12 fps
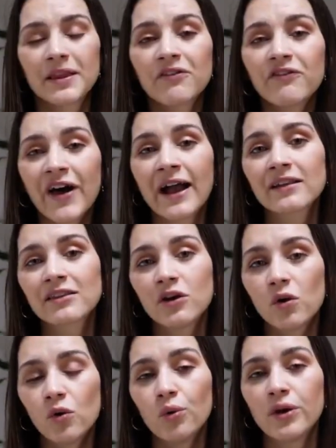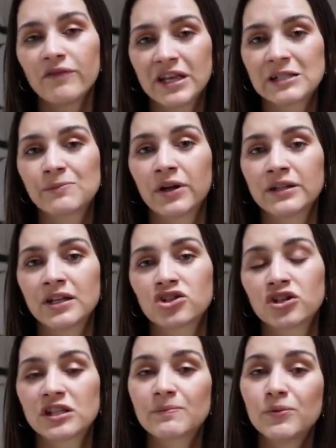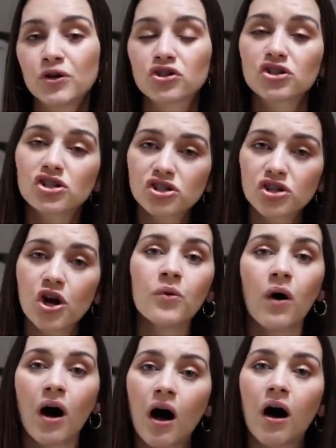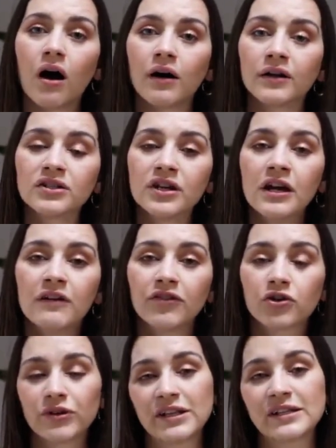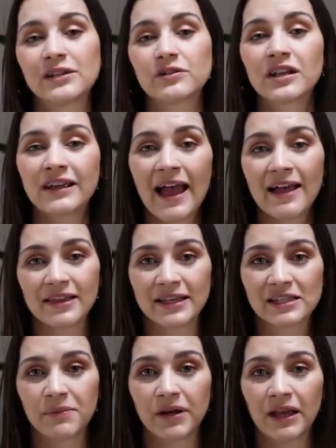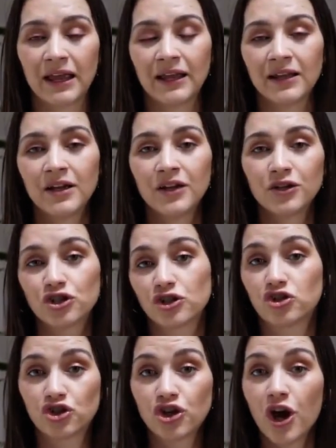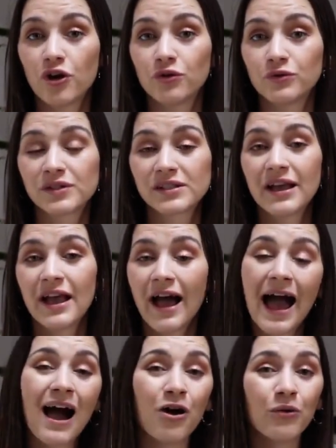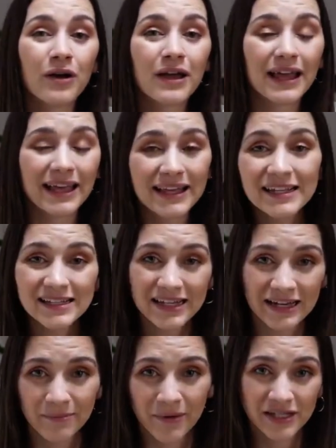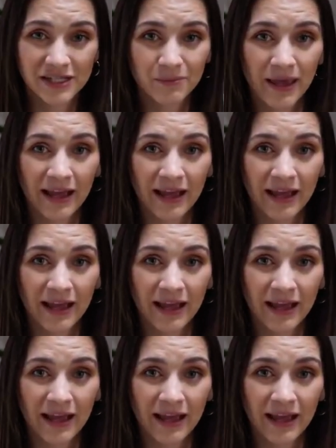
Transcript: But the fact that all of these politicians pushed so hard for Greensill to get this money just shows how easy it must